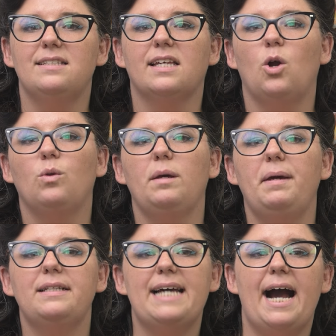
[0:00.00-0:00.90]
can only be
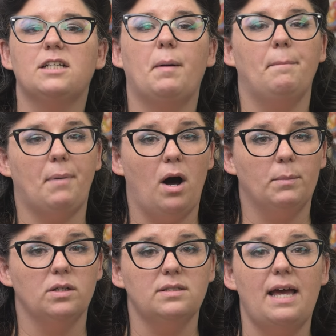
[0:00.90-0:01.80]
attacked by
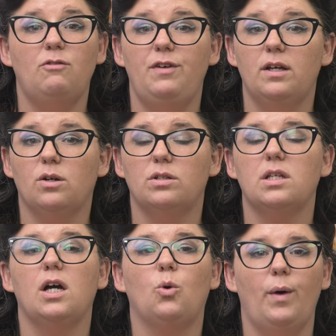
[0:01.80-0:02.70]
bombers and vehicles
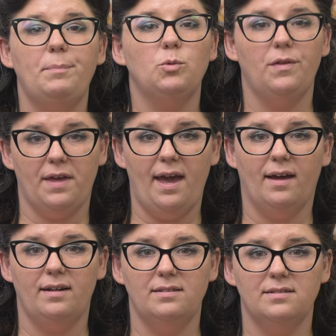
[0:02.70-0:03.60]
equipped with
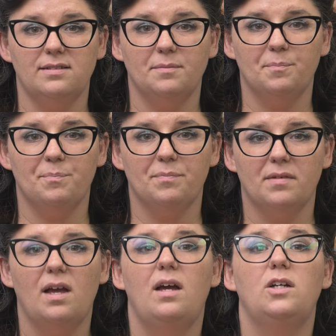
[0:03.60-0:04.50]
cannons.
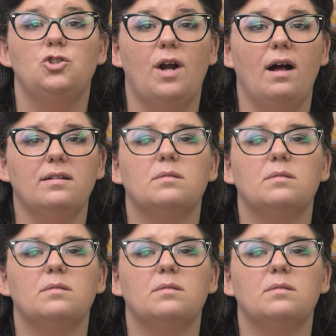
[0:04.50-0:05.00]
Trucks